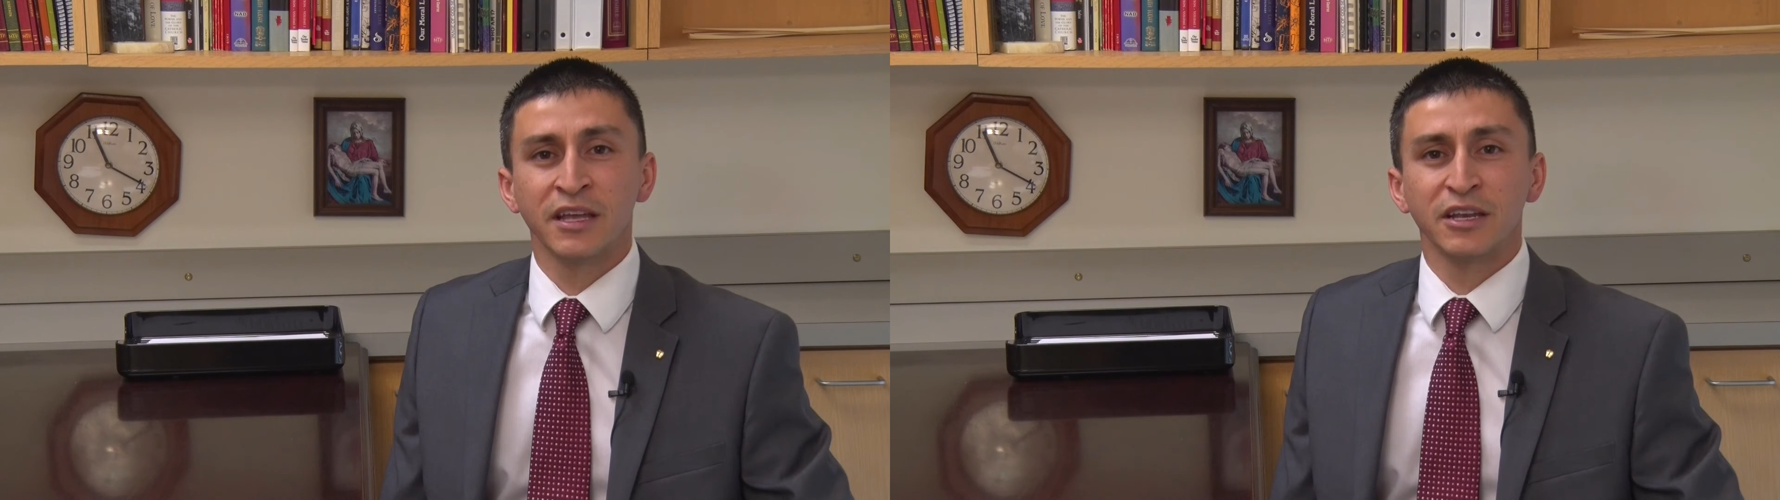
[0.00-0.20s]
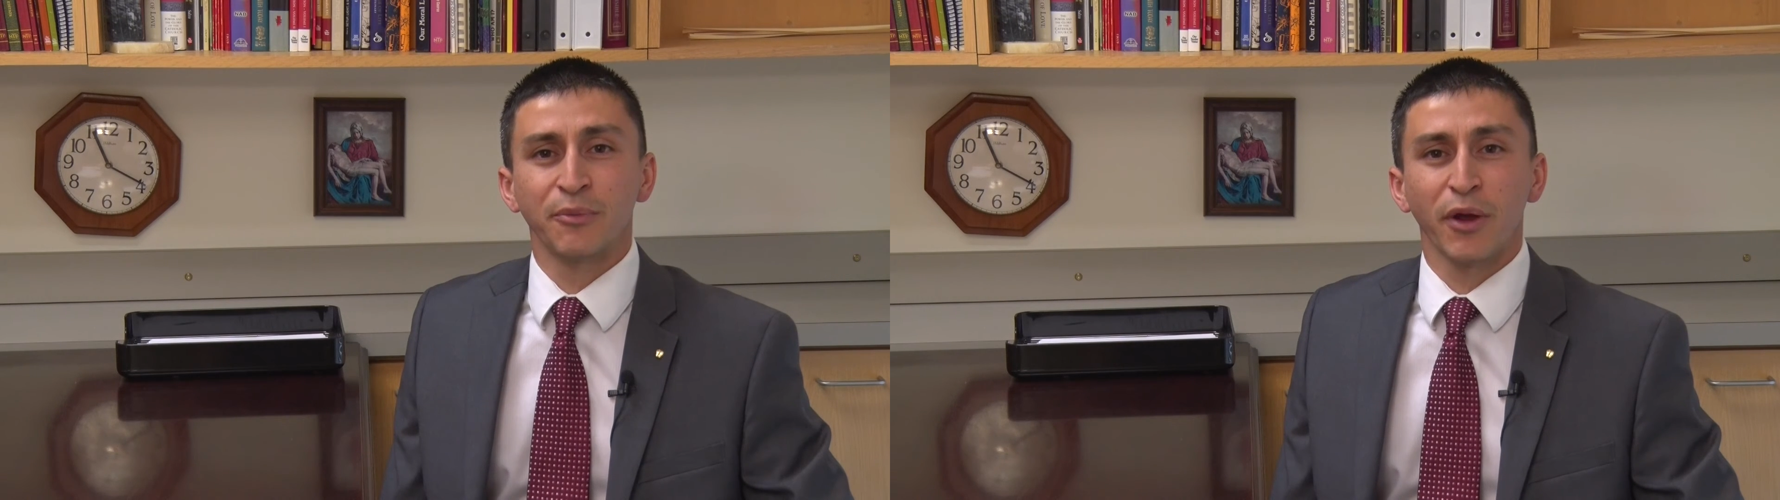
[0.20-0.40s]

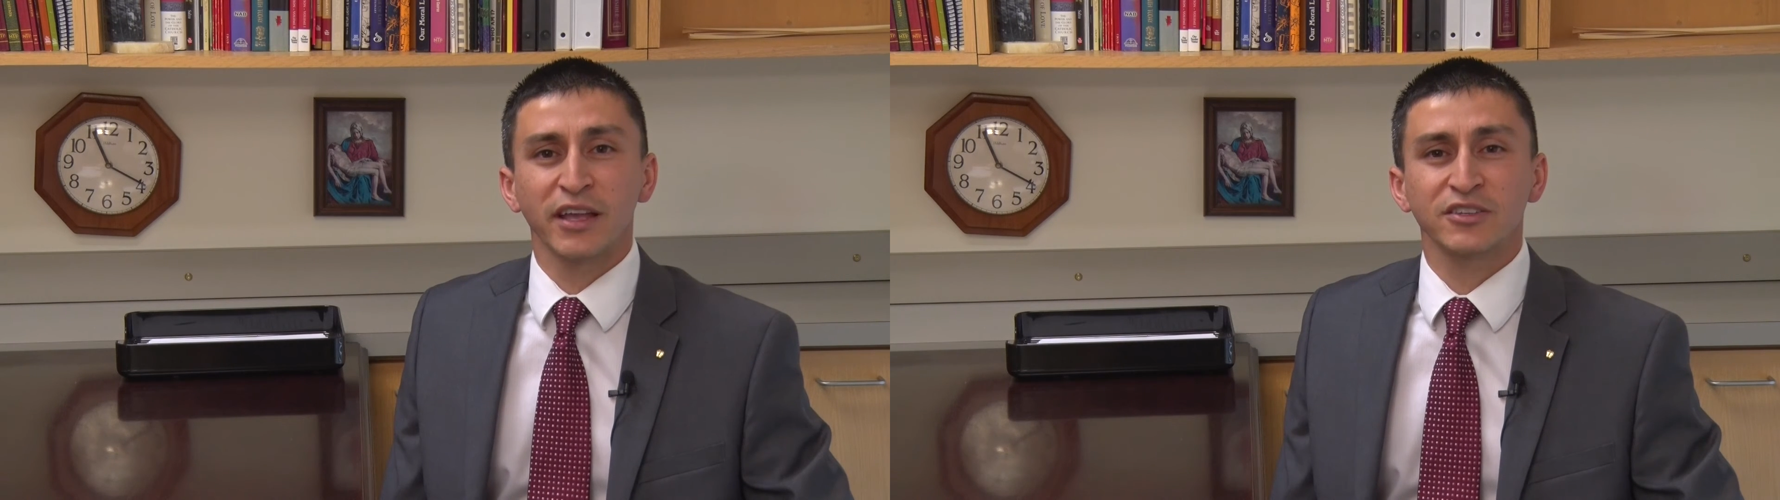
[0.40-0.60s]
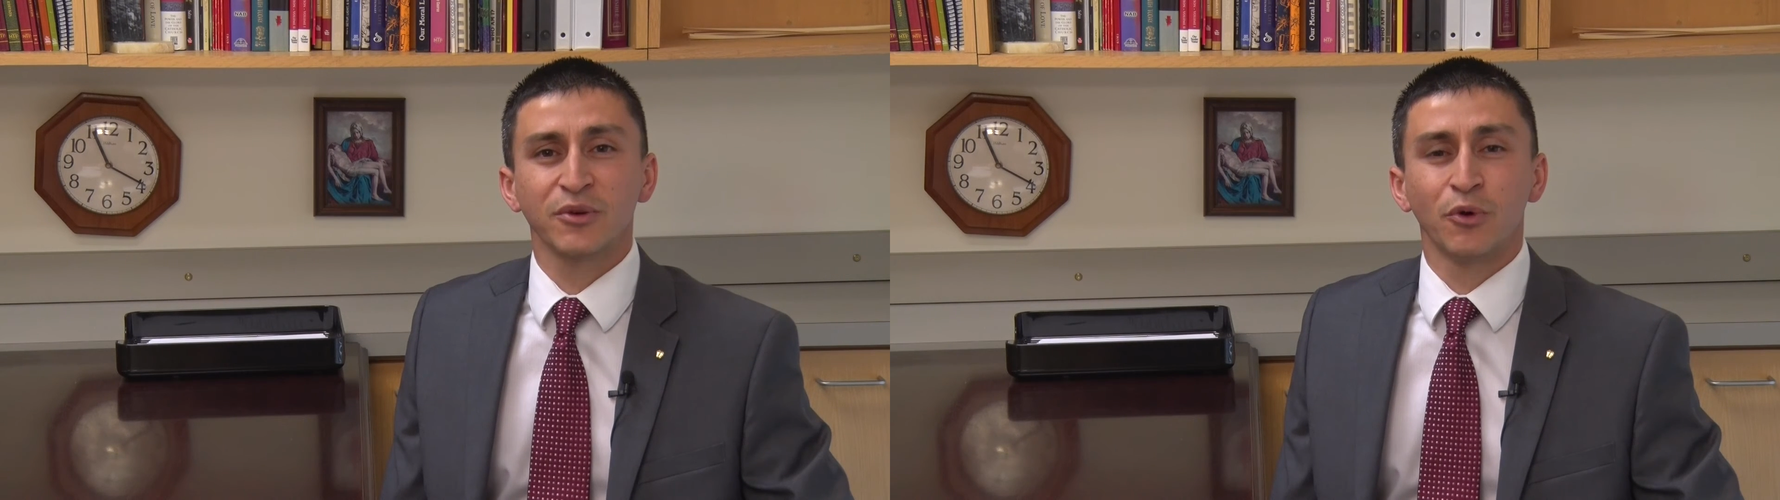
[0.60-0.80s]

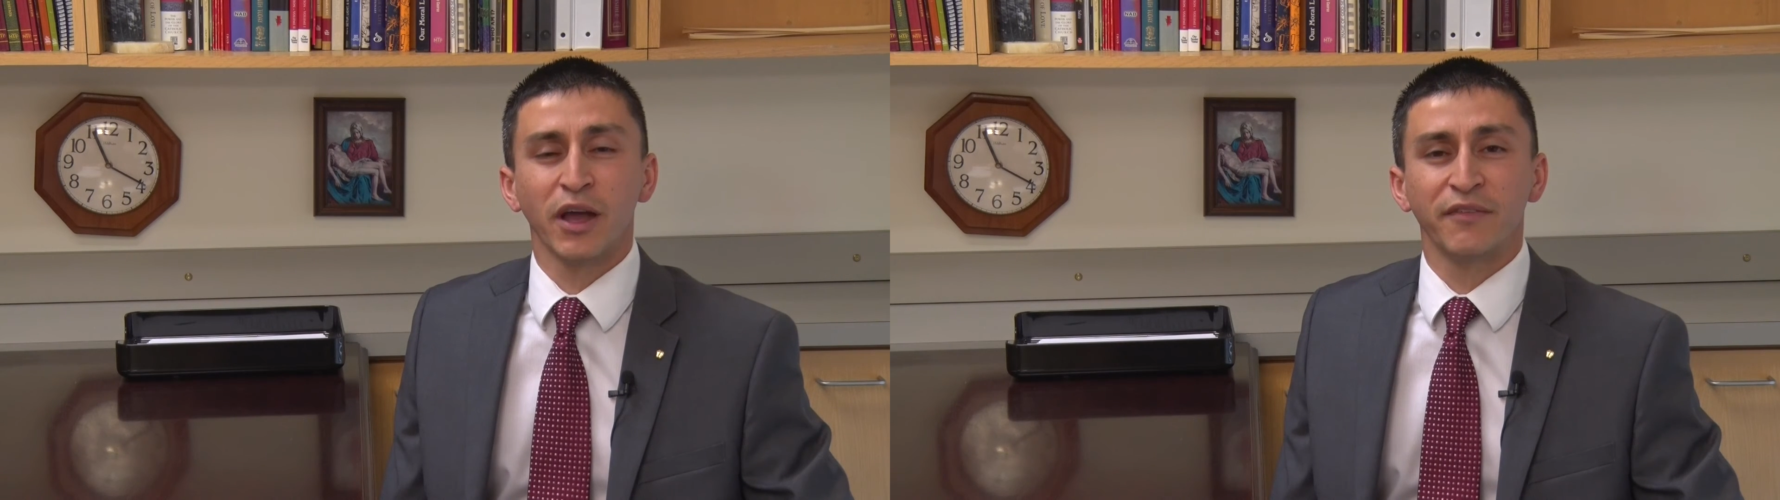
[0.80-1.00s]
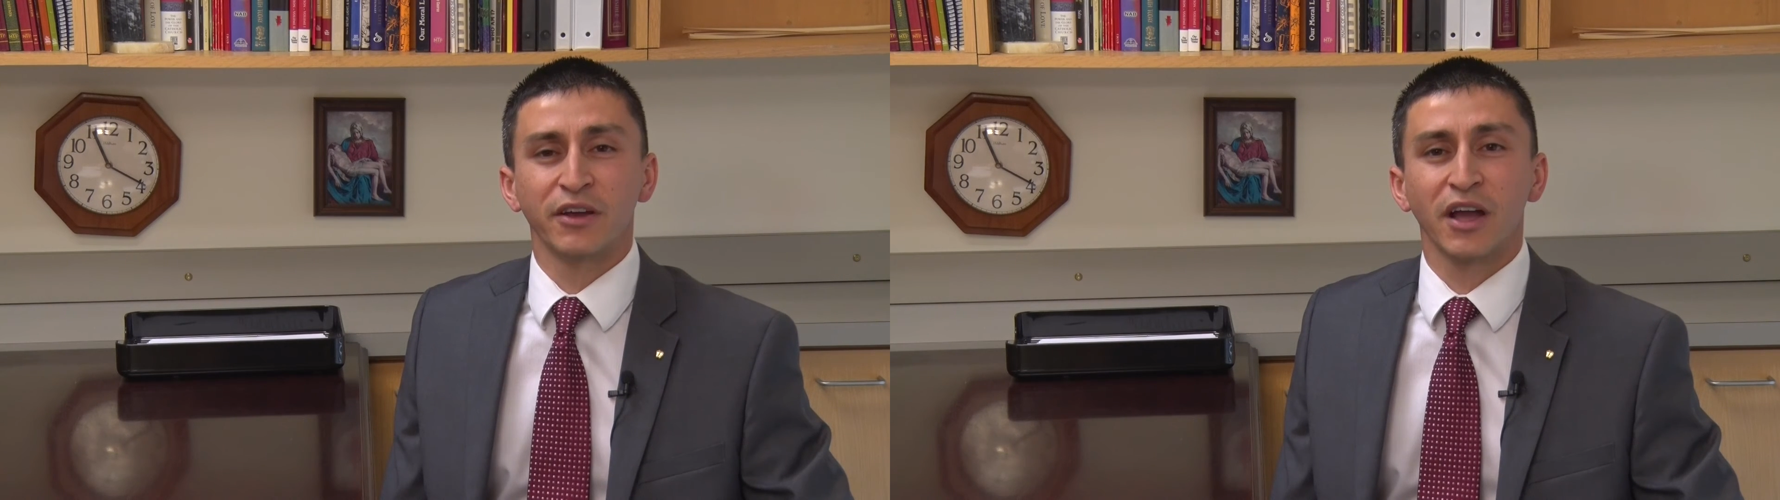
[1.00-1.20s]
Nebraska will
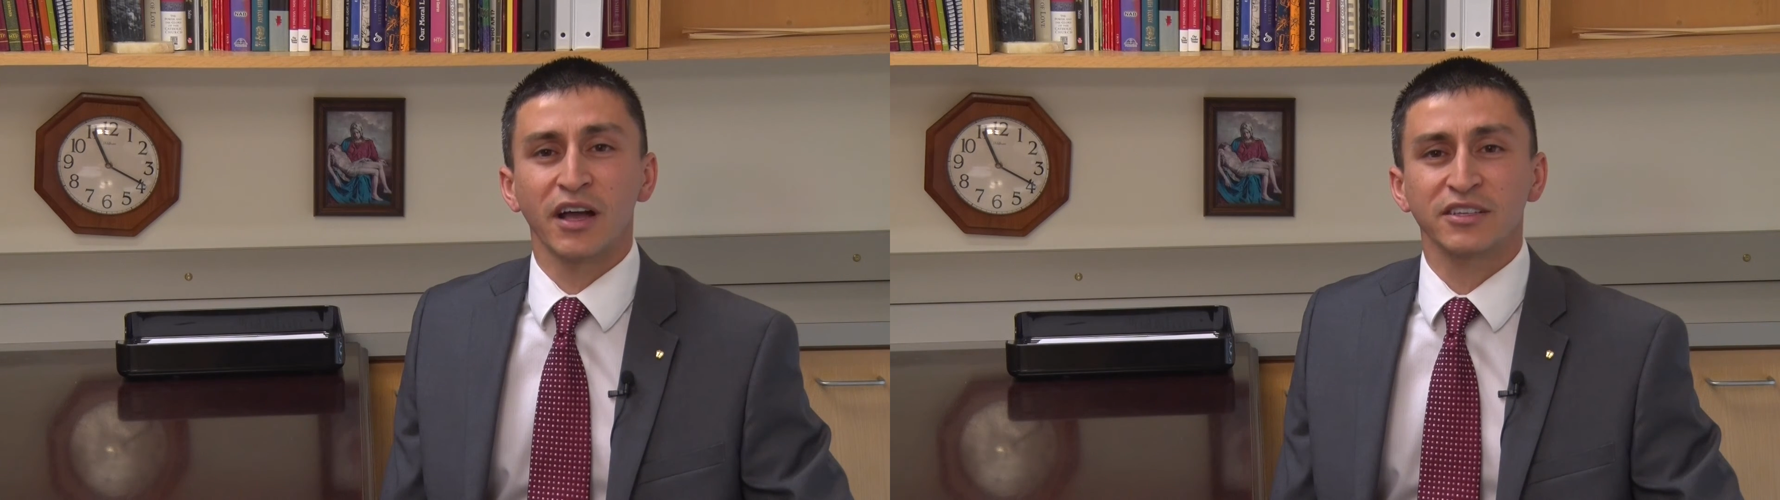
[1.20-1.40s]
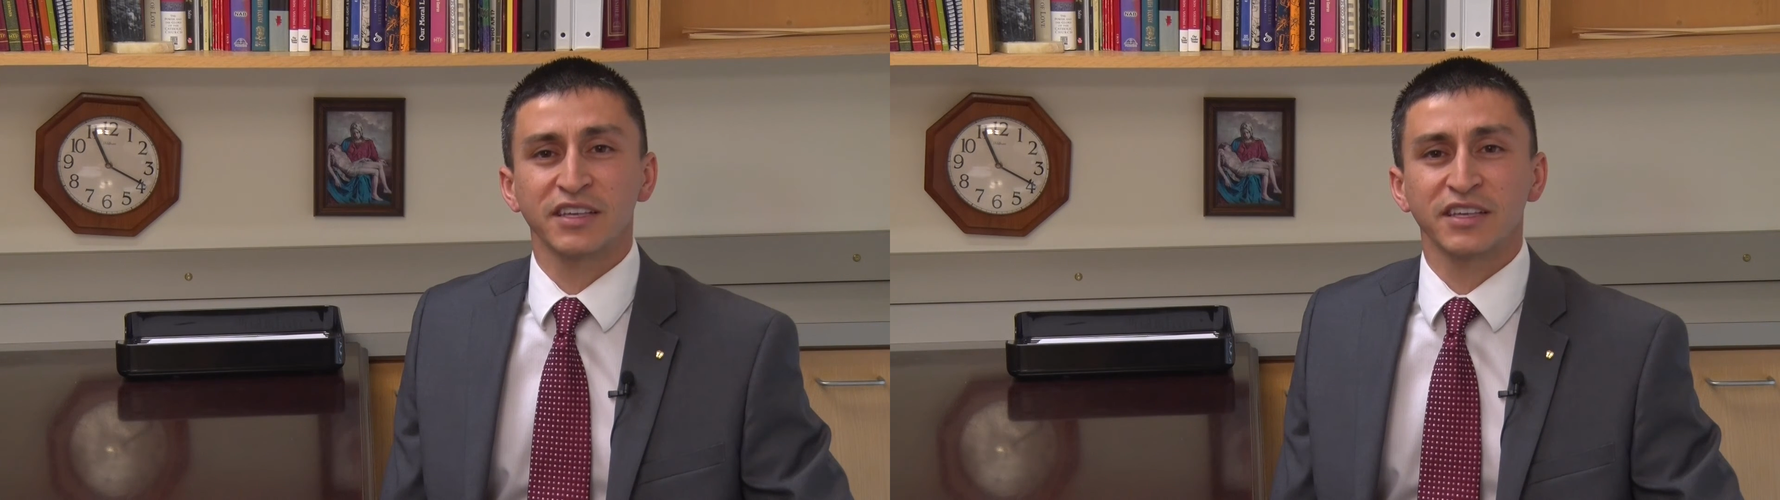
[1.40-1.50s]
have a cost